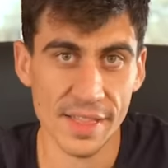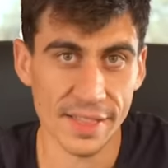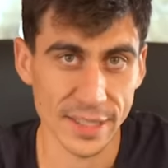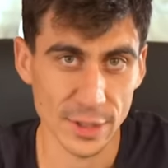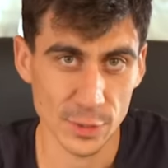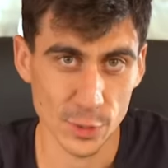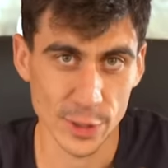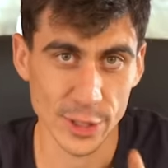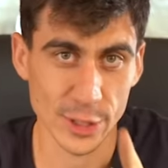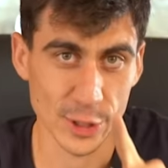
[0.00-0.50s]

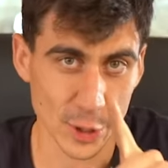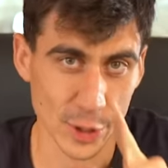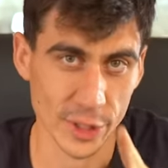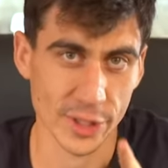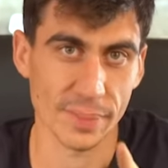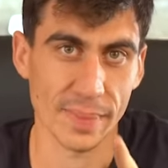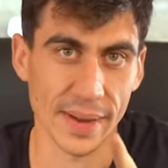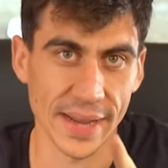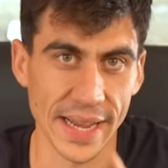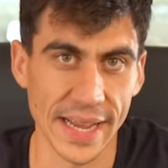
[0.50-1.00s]
This was
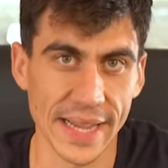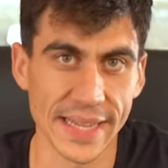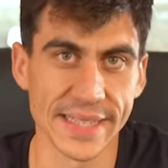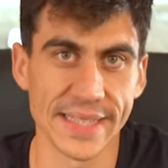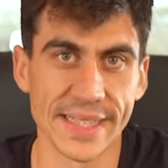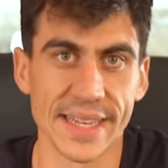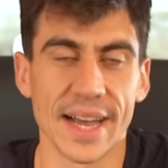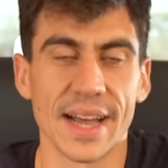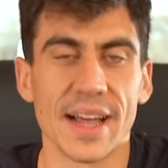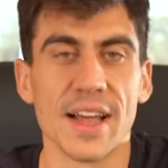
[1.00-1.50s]
not my
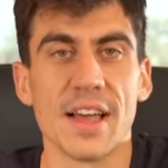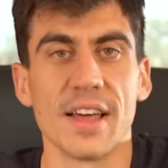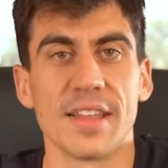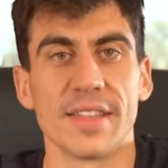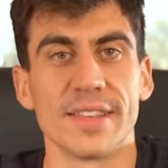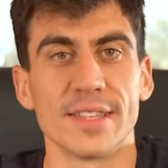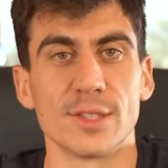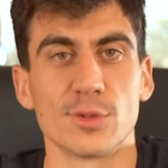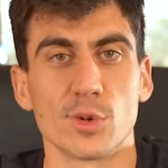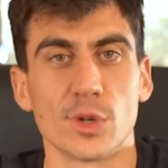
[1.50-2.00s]
idea.
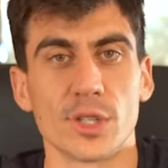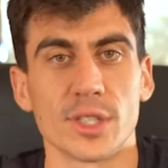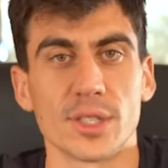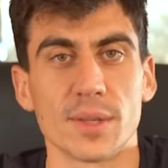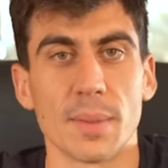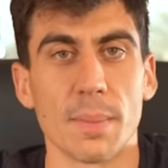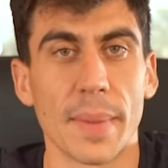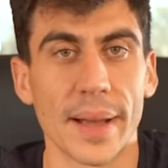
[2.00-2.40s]
This was